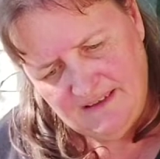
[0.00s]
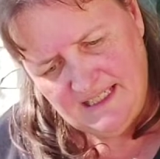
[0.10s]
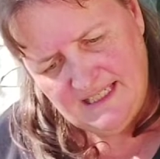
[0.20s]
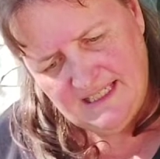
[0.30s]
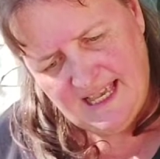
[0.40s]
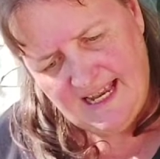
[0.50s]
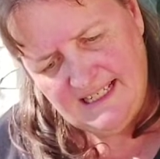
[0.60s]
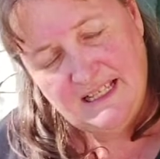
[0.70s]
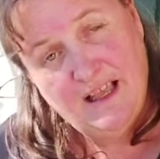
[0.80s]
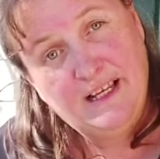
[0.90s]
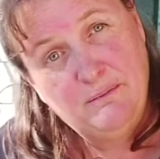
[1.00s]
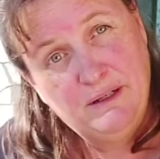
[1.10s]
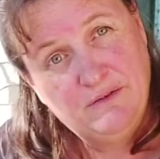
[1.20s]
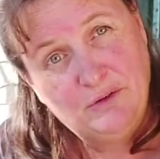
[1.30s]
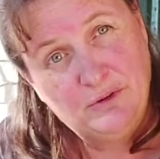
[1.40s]
this acts like a bit
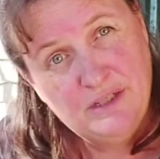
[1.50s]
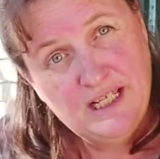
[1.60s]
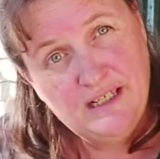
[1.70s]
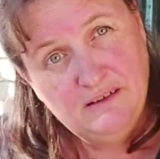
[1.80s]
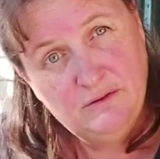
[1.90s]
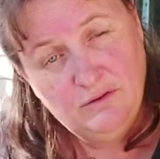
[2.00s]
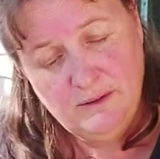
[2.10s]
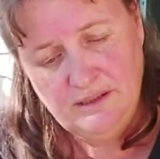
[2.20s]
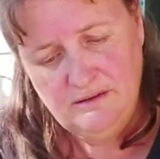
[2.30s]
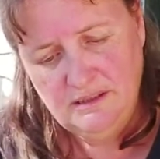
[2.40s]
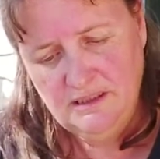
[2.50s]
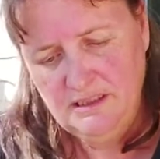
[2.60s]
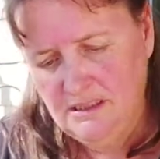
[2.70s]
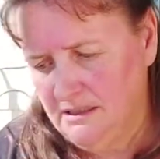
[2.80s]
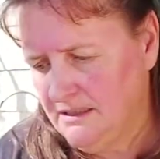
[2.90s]
of a rooting hormone.
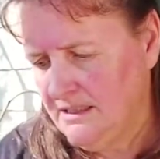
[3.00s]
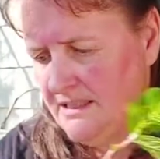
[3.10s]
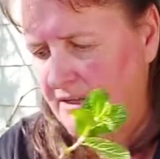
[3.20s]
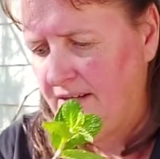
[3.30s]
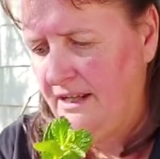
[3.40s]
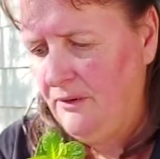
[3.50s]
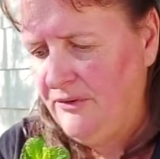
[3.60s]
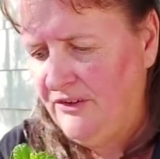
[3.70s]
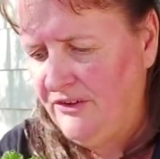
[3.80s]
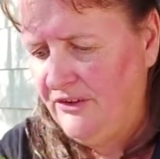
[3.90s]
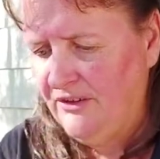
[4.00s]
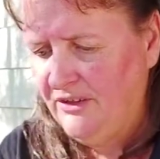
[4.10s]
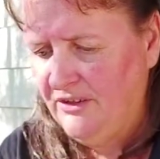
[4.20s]
So it helps it to